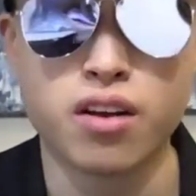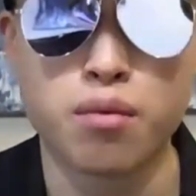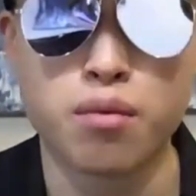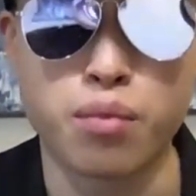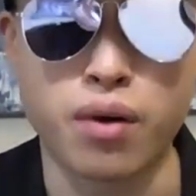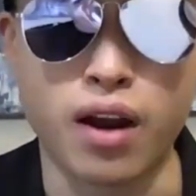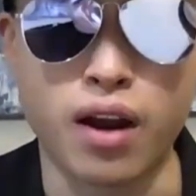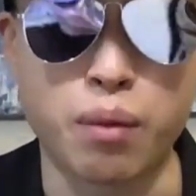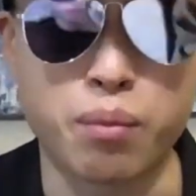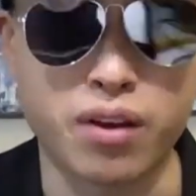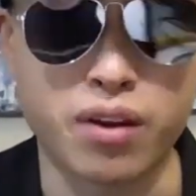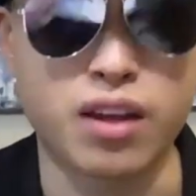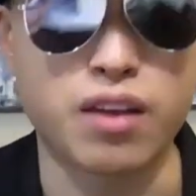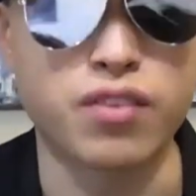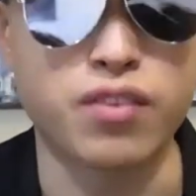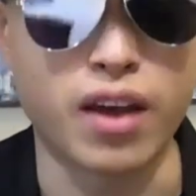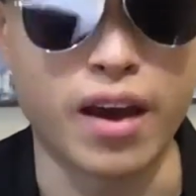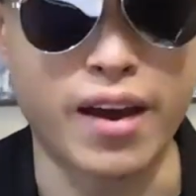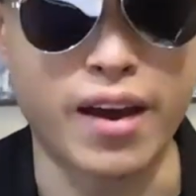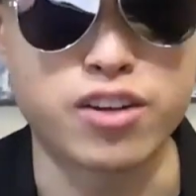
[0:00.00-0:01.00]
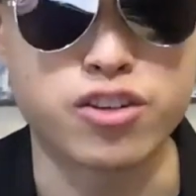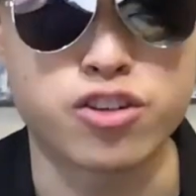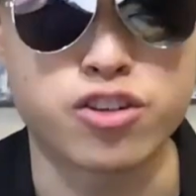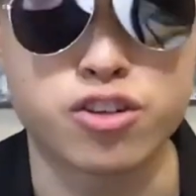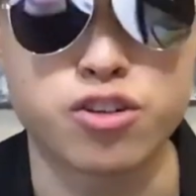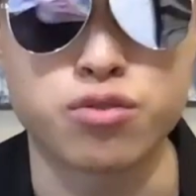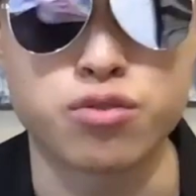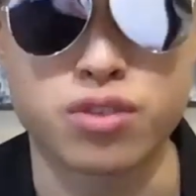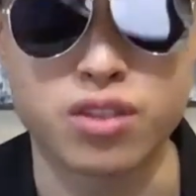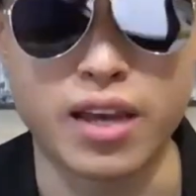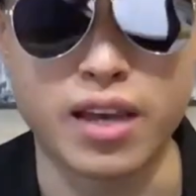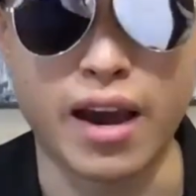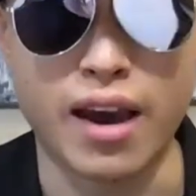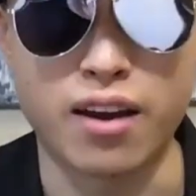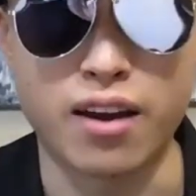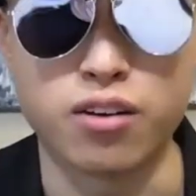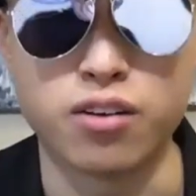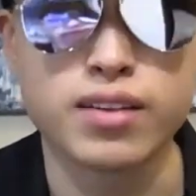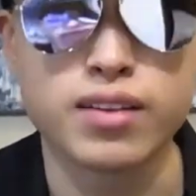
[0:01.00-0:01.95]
but I'm going to give the edge to Seattle.